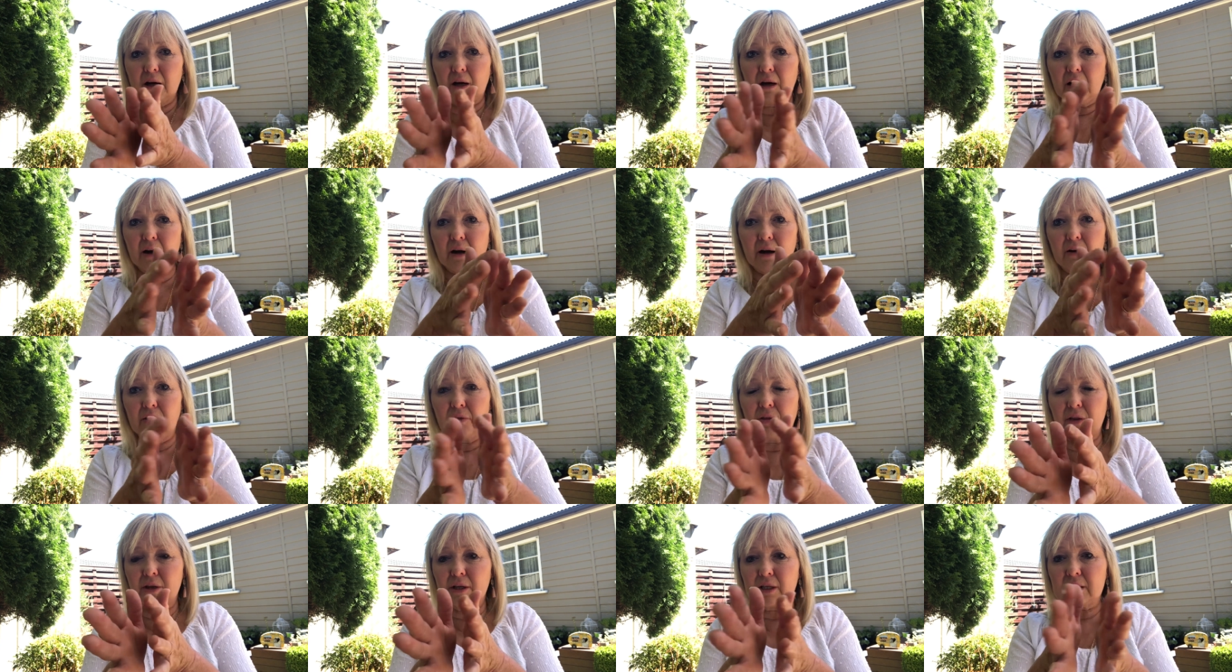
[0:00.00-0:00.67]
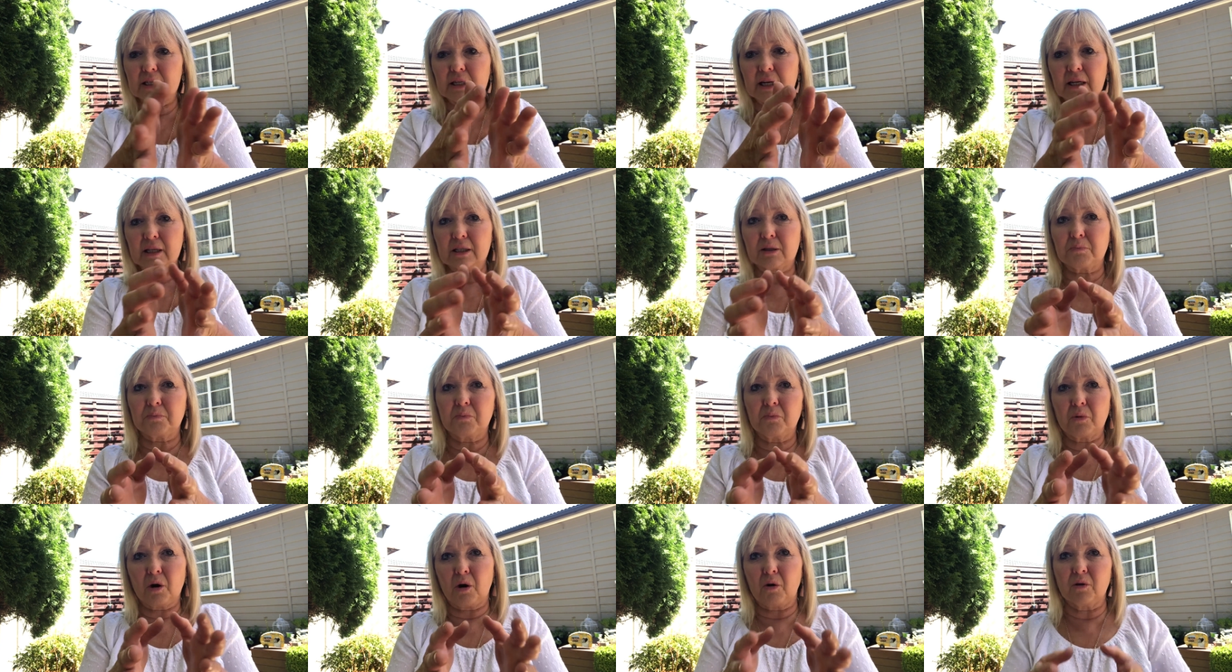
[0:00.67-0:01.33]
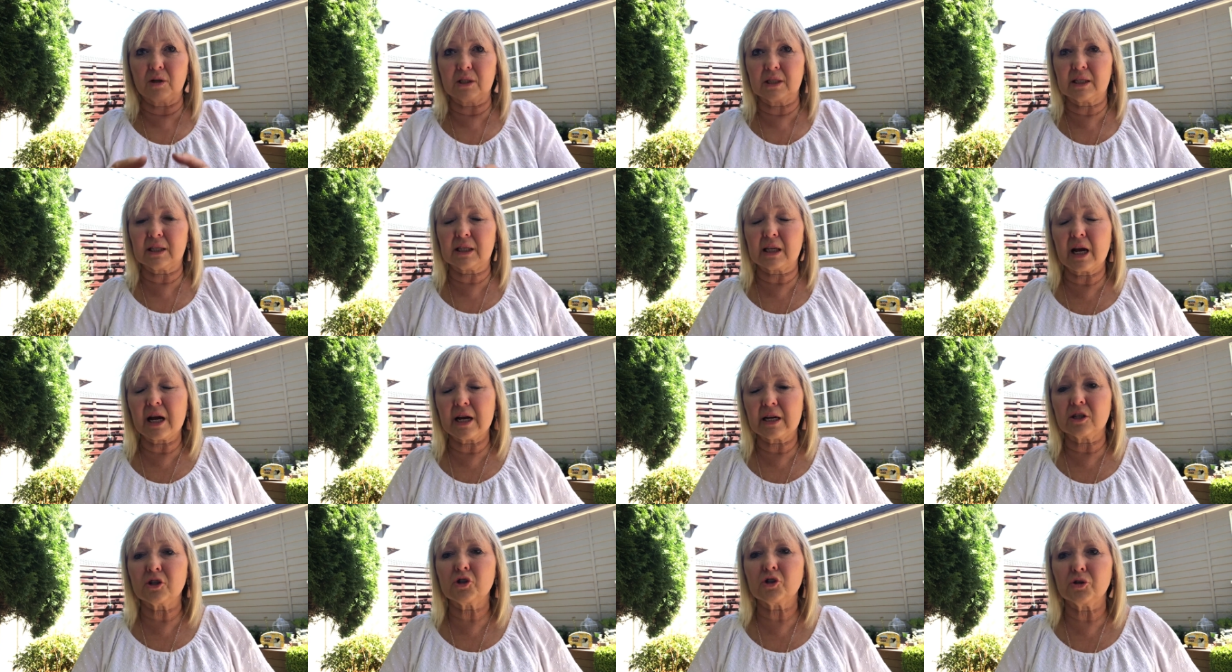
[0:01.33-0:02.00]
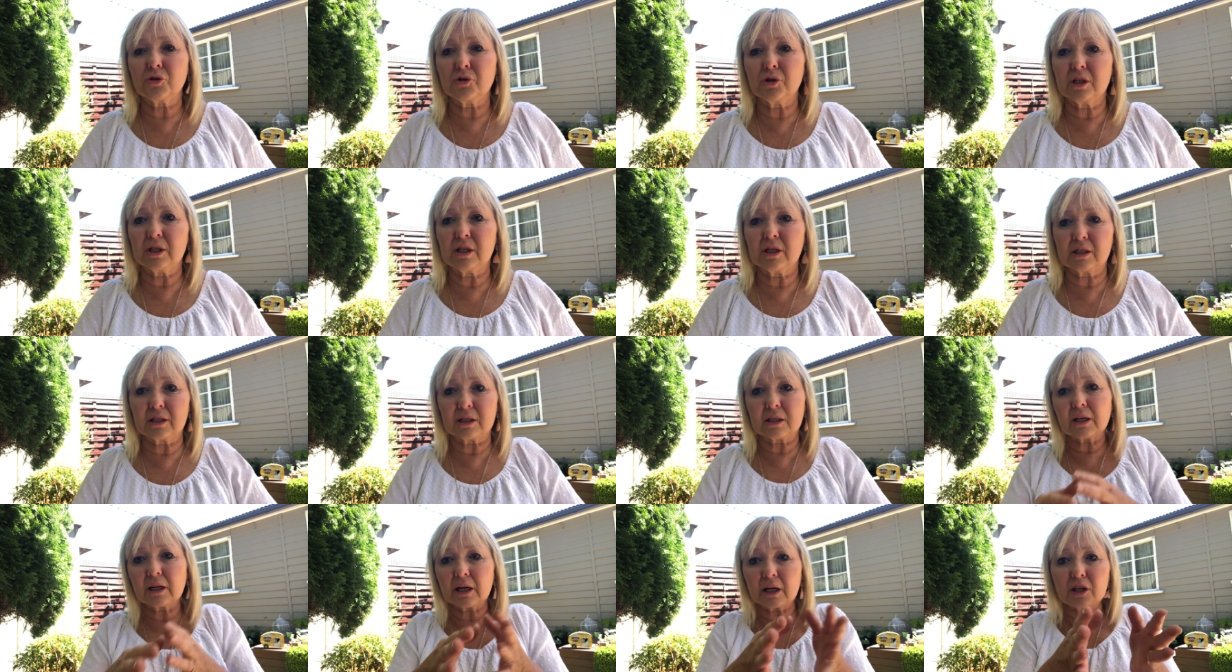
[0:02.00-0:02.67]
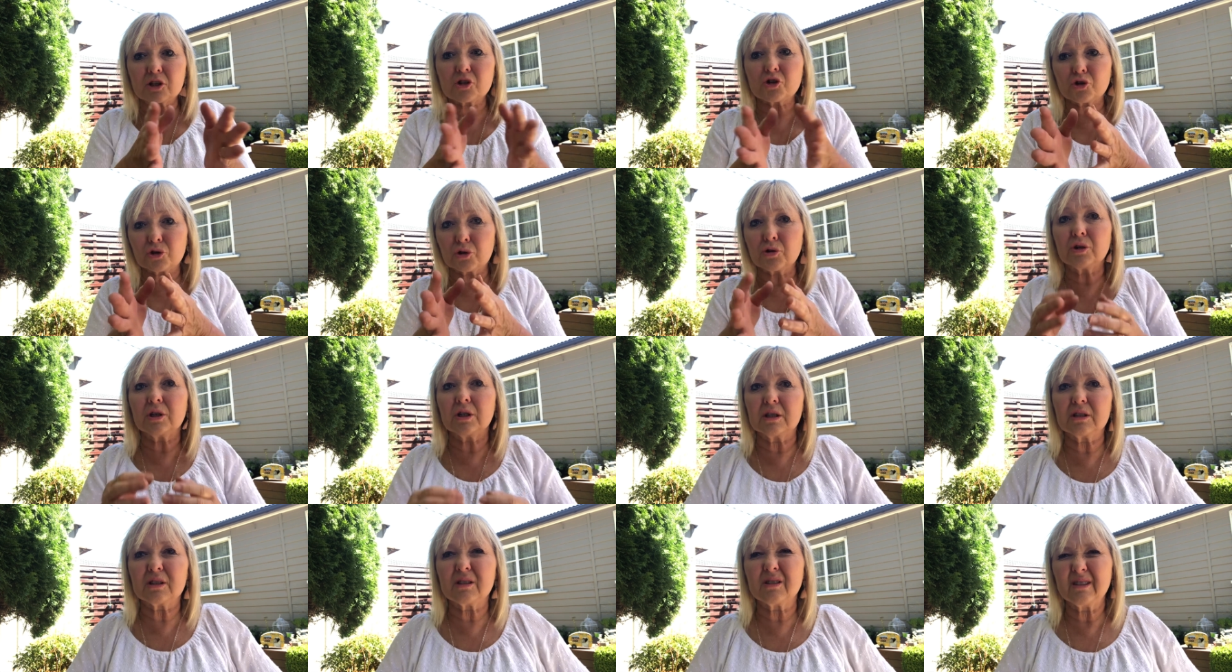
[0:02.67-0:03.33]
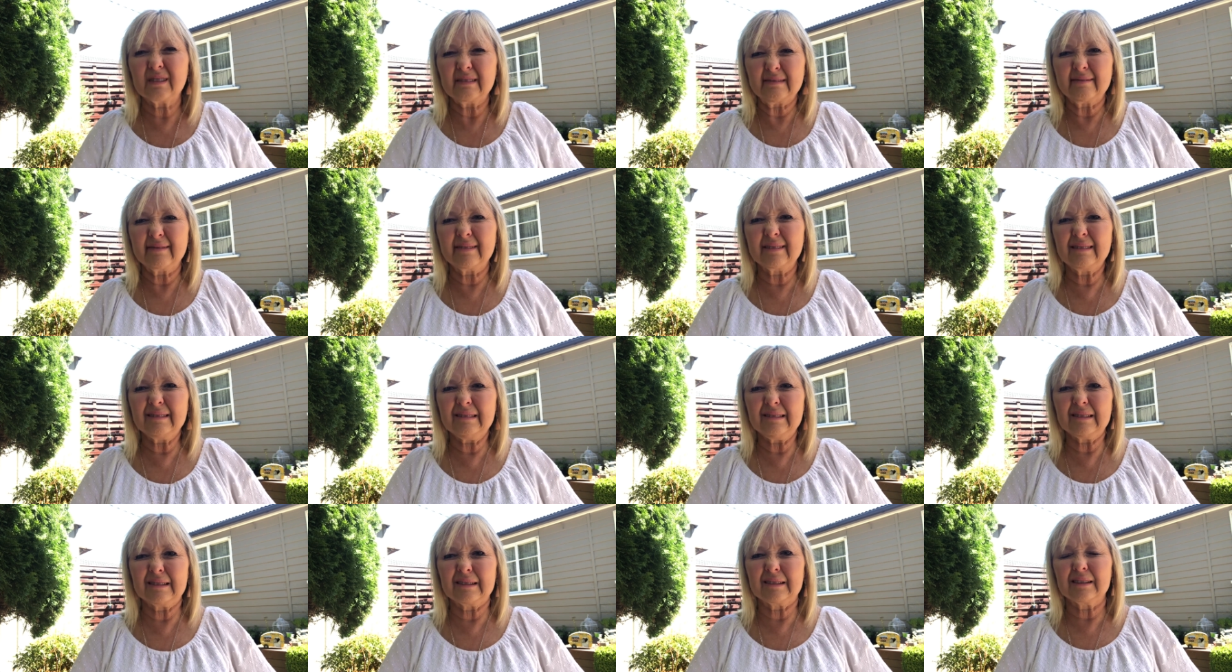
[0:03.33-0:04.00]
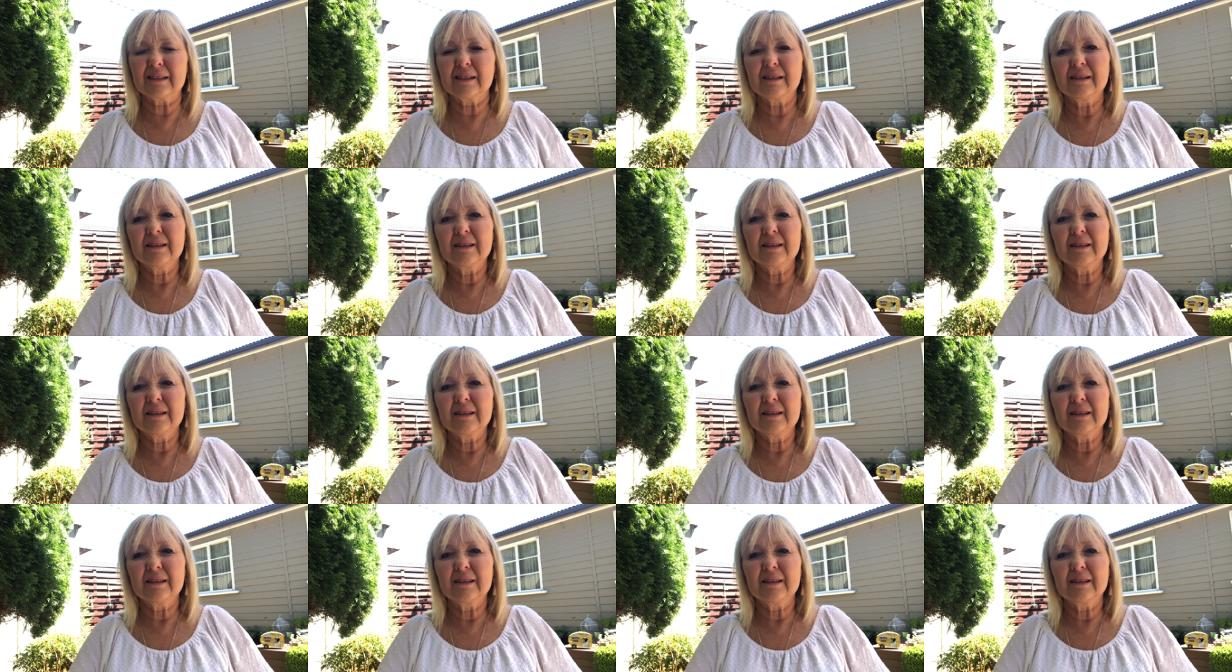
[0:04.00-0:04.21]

uh, this next, oh, it's saying two years, the next two years Mm,